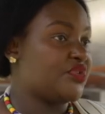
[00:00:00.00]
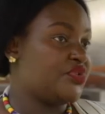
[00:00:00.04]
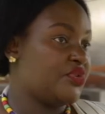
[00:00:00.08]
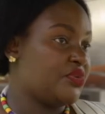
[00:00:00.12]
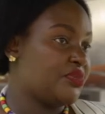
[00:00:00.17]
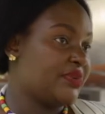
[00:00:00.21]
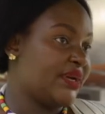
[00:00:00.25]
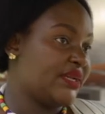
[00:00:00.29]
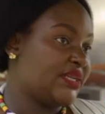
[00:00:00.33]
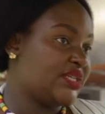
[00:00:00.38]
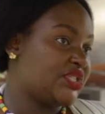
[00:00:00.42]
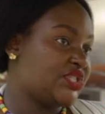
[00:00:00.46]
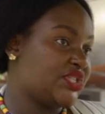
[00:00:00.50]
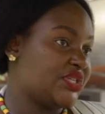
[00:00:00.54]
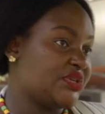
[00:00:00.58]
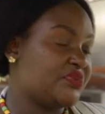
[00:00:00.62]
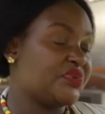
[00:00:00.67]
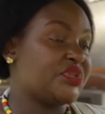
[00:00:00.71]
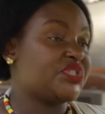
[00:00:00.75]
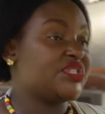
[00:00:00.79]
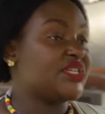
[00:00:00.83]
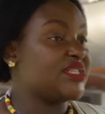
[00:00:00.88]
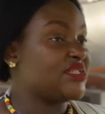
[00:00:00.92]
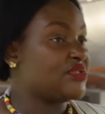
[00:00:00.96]
renewable energy,
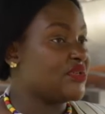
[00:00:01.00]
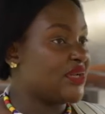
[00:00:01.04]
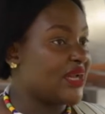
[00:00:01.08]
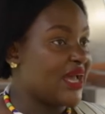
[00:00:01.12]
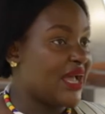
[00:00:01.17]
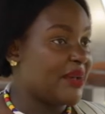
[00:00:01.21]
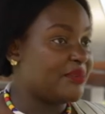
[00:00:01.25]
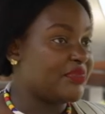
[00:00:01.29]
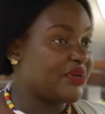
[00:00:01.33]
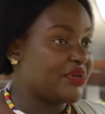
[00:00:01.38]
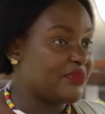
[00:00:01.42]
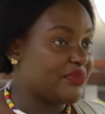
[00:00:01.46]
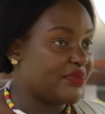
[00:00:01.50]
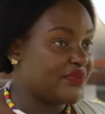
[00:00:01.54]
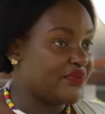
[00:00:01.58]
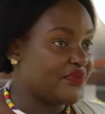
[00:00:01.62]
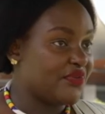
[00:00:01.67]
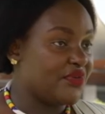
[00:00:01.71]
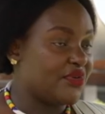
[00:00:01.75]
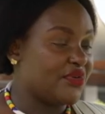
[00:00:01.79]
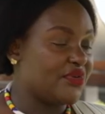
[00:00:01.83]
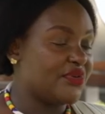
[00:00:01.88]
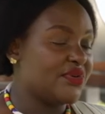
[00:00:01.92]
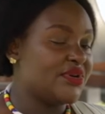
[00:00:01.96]
which has not happened
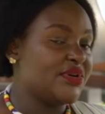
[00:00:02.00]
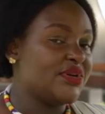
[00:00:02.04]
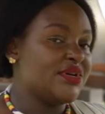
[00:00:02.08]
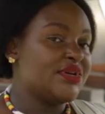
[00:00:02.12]
before.